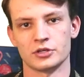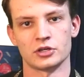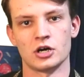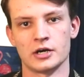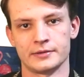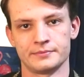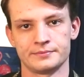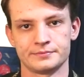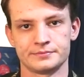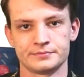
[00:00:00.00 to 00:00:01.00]
they're gone.
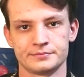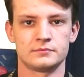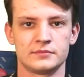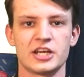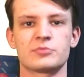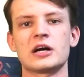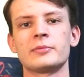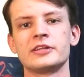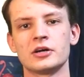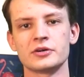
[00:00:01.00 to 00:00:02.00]
Now you
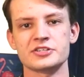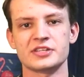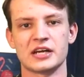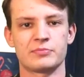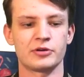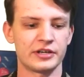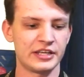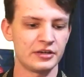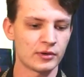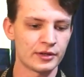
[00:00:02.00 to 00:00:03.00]
probably noticed that I put
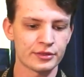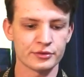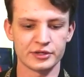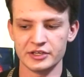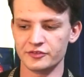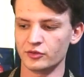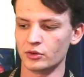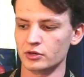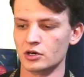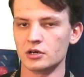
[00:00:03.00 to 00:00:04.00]
E1 through
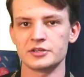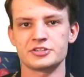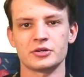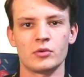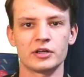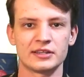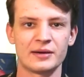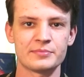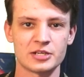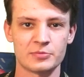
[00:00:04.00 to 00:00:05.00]
E4 all into one
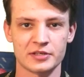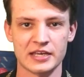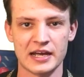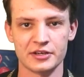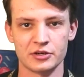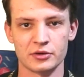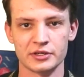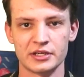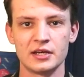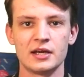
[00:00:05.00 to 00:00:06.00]
lumped up
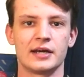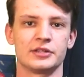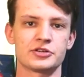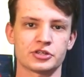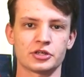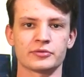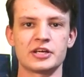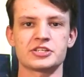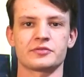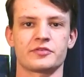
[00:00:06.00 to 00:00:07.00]
category, and there's a good
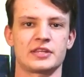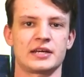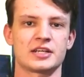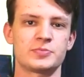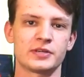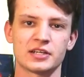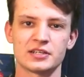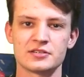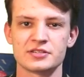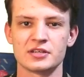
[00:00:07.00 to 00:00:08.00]
reason for that. It's
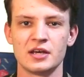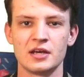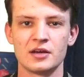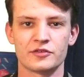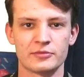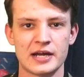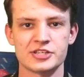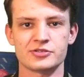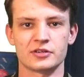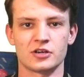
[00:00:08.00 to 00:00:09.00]
because for
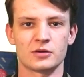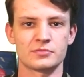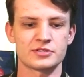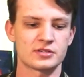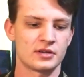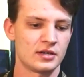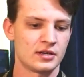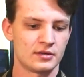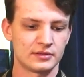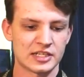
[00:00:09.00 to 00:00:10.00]
Master at Arms,
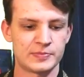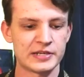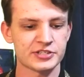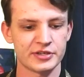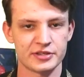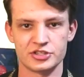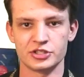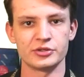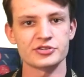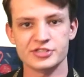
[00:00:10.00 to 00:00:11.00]
that's basically the
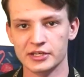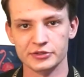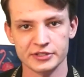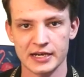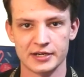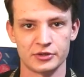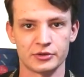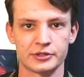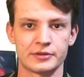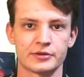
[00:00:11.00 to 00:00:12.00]
junior sailor
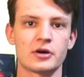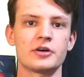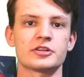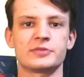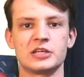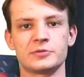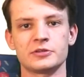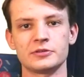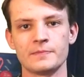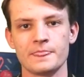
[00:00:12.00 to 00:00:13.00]
category. They're all the
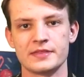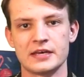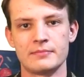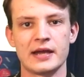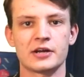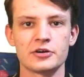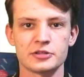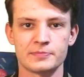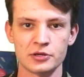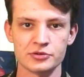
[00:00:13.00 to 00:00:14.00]
people that man all the
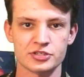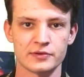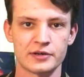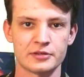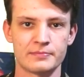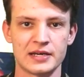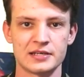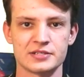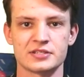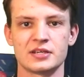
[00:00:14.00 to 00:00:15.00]
posts around the
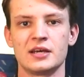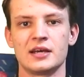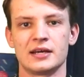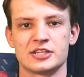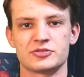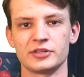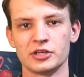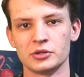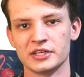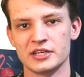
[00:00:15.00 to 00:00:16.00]
base, and it's really
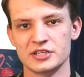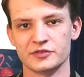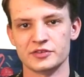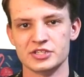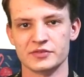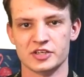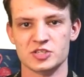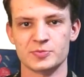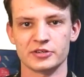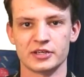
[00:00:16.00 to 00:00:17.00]
only a difference of
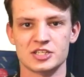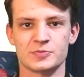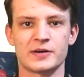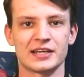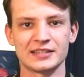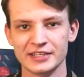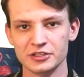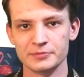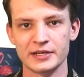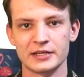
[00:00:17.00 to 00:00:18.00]
experience by a
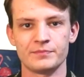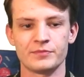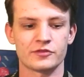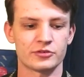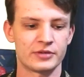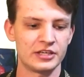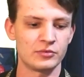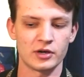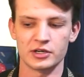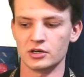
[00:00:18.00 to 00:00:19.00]
little bit from
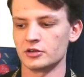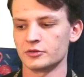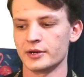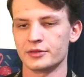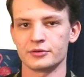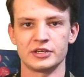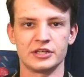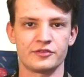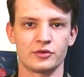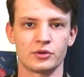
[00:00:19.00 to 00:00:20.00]
E1 all the way through
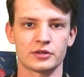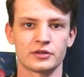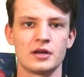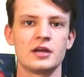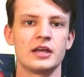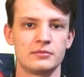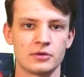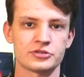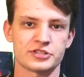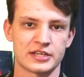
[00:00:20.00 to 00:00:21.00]
E4 in
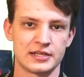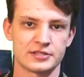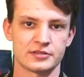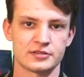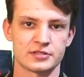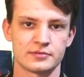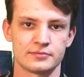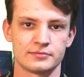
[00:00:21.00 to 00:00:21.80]
most cases.